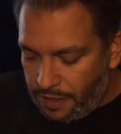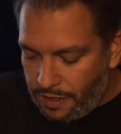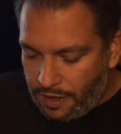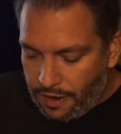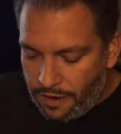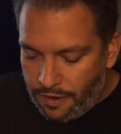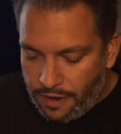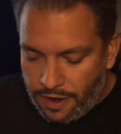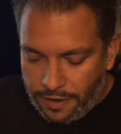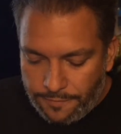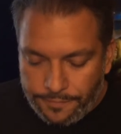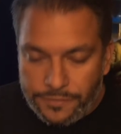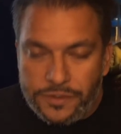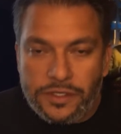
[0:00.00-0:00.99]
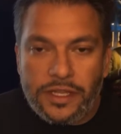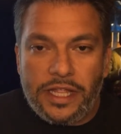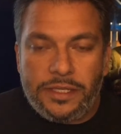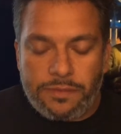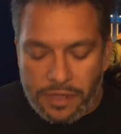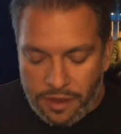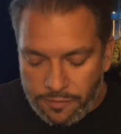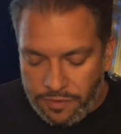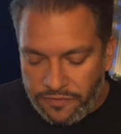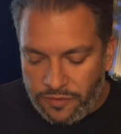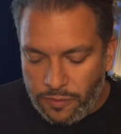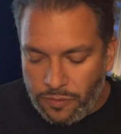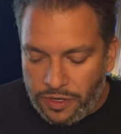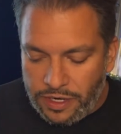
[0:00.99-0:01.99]
All right, so that's playoff preview
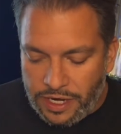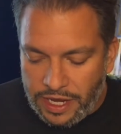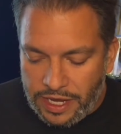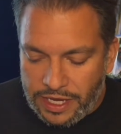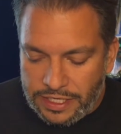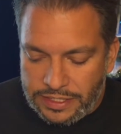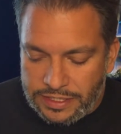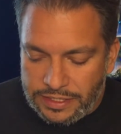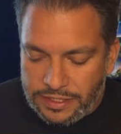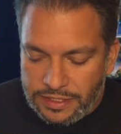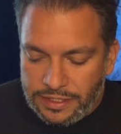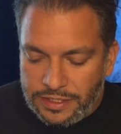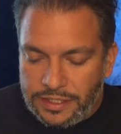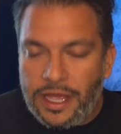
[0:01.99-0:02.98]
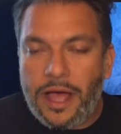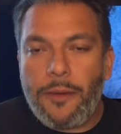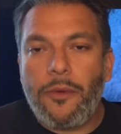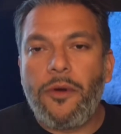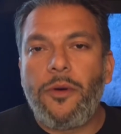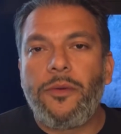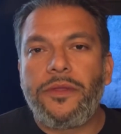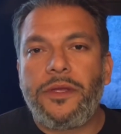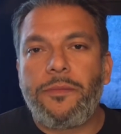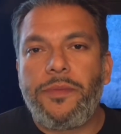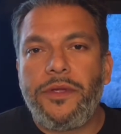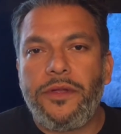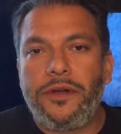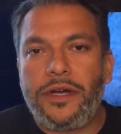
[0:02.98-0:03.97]
1. I guess I'm going with the
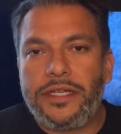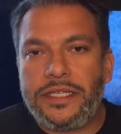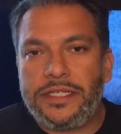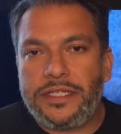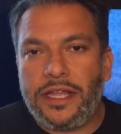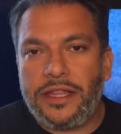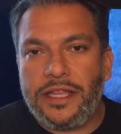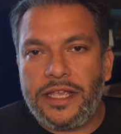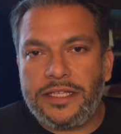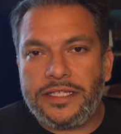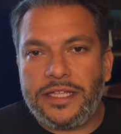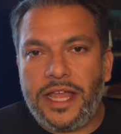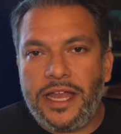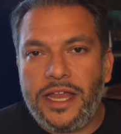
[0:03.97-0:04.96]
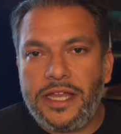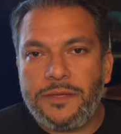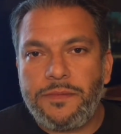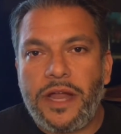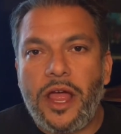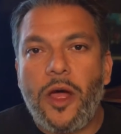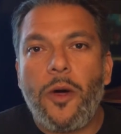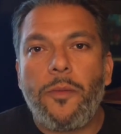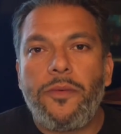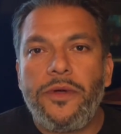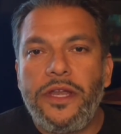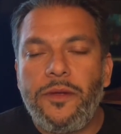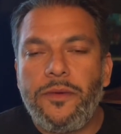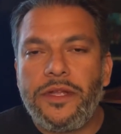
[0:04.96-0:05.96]
computer. I say Santi has a slight edge, but I hope
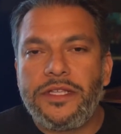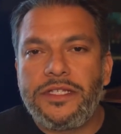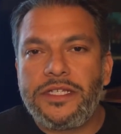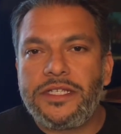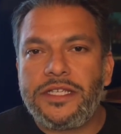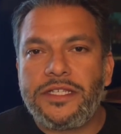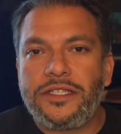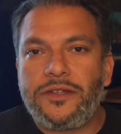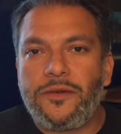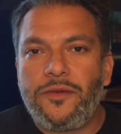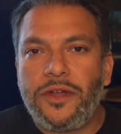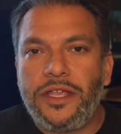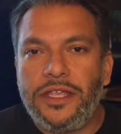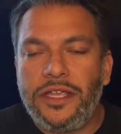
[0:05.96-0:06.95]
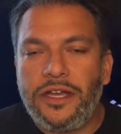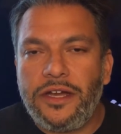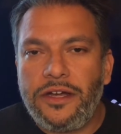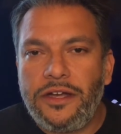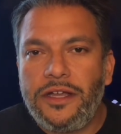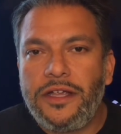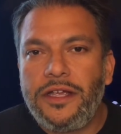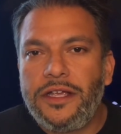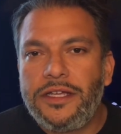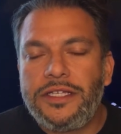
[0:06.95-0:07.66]
Rini wins just because it's her rookie year. She